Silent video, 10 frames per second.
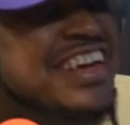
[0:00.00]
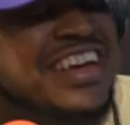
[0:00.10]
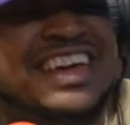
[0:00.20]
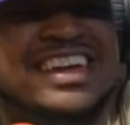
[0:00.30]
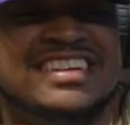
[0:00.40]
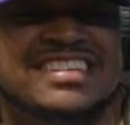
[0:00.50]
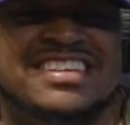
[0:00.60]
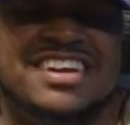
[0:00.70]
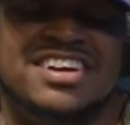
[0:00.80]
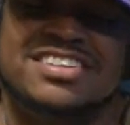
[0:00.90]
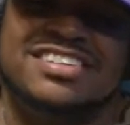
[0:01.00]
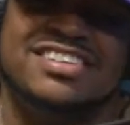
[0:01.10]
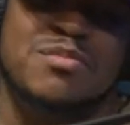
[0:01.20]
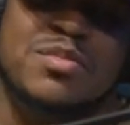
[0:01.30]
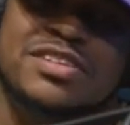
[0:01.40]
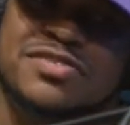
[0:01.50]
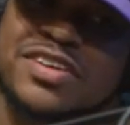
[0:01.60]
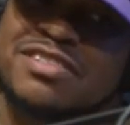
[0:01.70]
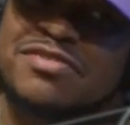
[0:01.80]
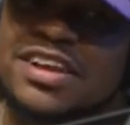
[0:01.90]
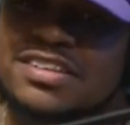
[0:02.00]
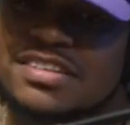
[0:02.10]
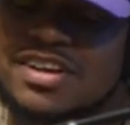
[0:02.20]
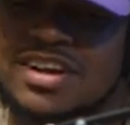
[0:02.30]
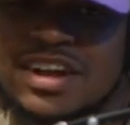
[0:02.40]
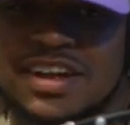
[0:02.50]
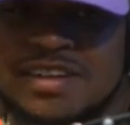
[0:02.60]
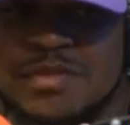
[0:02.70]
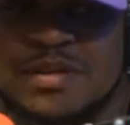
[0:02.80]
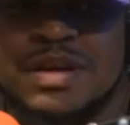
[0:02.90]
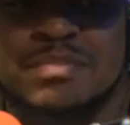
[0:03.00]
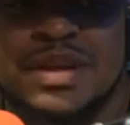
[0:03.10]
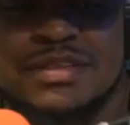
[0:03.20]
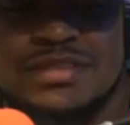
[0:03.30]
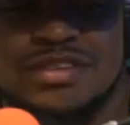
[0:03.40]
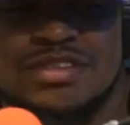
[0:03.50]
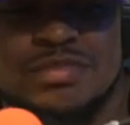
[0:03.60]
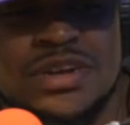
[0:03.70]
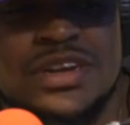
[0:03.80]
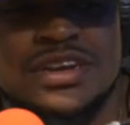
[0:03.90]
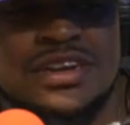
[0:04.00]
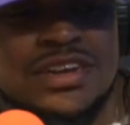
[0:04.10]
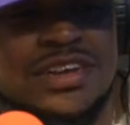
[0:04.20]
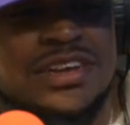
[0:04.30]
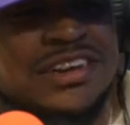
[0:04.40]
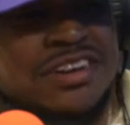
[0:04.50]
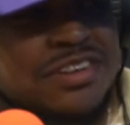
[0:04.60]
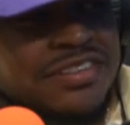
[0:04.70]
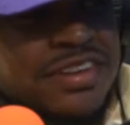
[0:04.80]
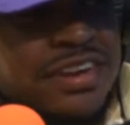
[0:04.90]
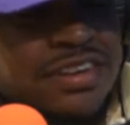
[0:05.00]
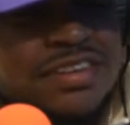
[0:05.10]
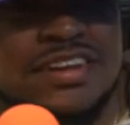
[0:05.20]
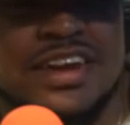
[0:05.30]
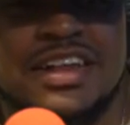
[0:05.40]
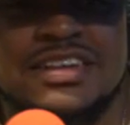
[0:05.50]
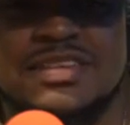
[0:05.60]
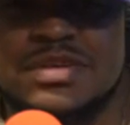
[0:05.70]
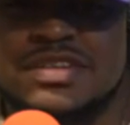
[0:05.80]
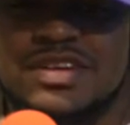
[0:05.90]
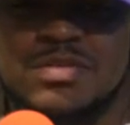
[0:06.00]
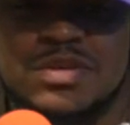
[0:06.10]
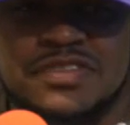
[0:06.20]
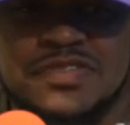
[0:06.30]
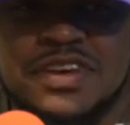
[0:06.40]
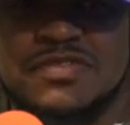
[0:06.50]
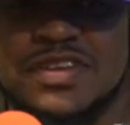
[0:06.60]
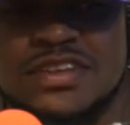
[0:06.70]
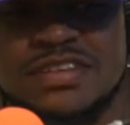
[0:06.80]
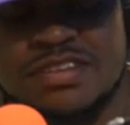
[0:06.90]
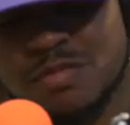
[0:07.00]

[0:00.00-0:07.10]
And it's so much fake flexing, dog. I blame social media, you know what I'm saying, and technology, but it's so much fake flexing. So